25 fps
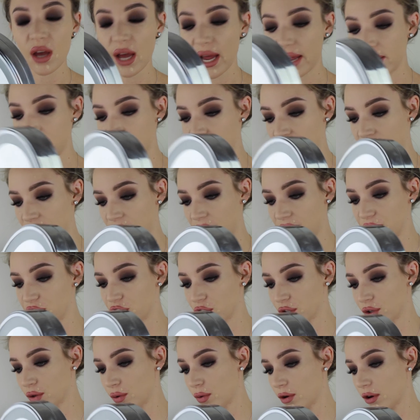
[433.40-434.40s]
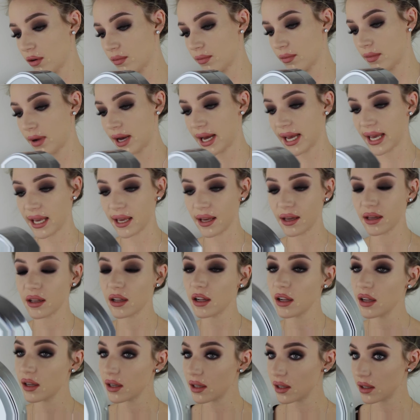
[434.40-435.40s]
and then I do my
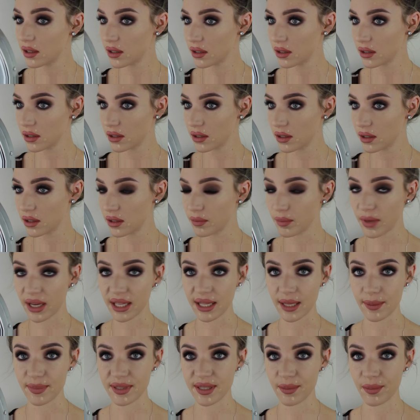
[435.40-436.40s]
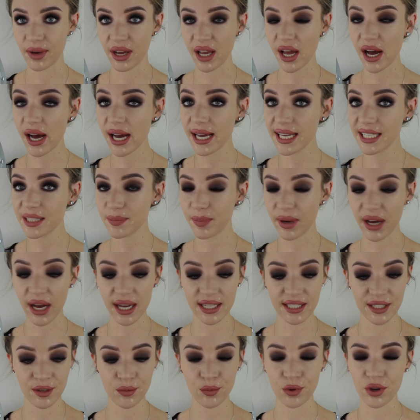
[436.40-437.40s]
lips and my eyes, but
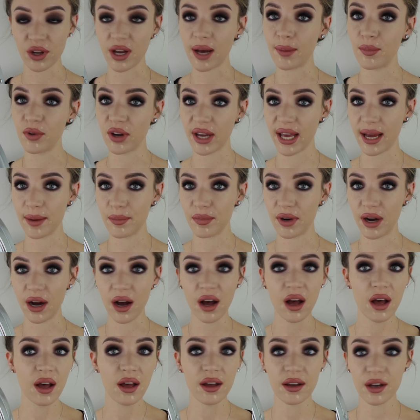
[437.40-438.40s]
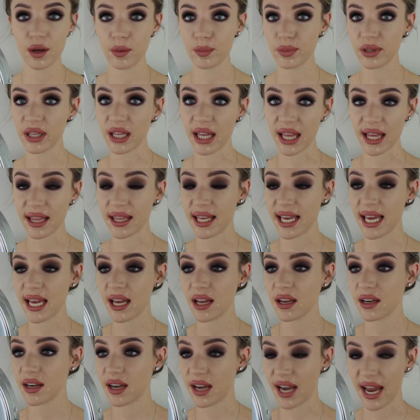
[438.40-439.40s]
I didn't want to come on camera
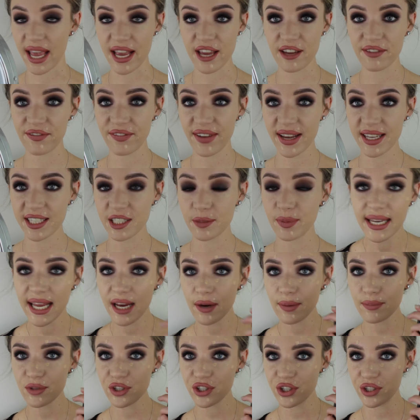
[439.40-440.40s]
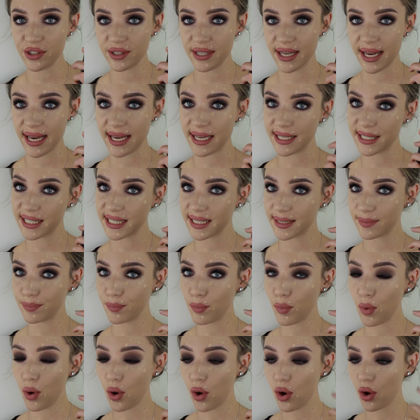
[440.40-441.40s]
completely naked faced. Now I'm just using a
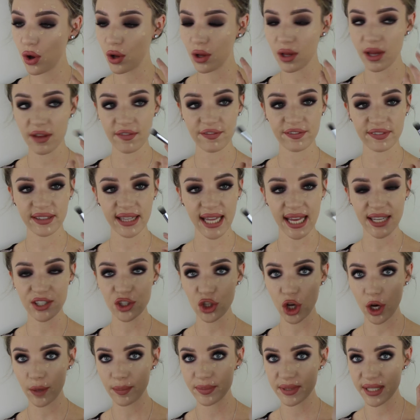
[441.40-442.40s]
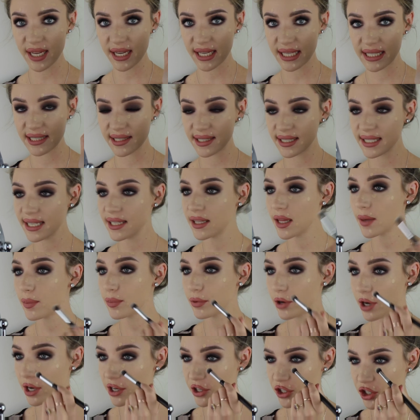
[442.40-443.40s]
small flat topped concealer
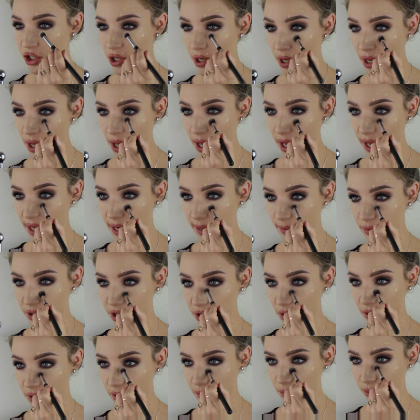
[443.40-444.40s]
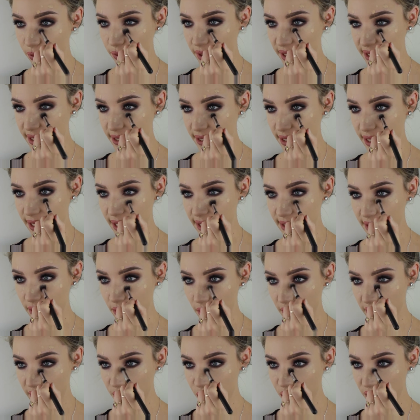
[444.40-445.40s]
brush and I'm just going to press these
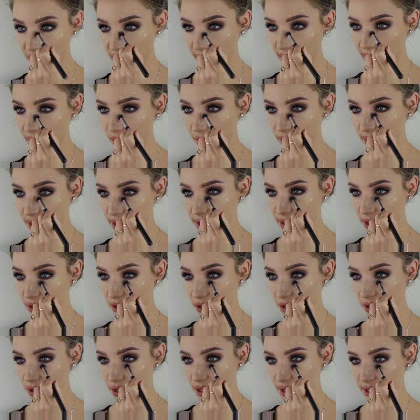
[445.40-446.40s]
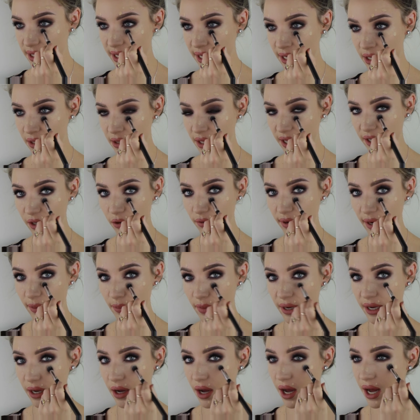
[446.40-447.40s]
little intricate areas into the skin, like around
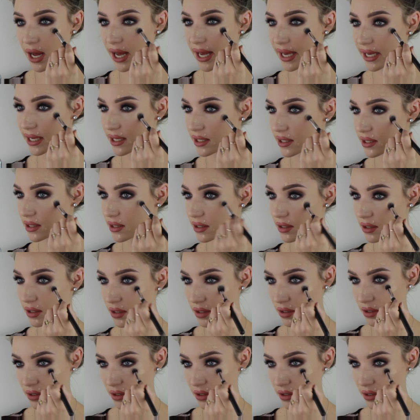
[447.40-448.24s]
my eyes,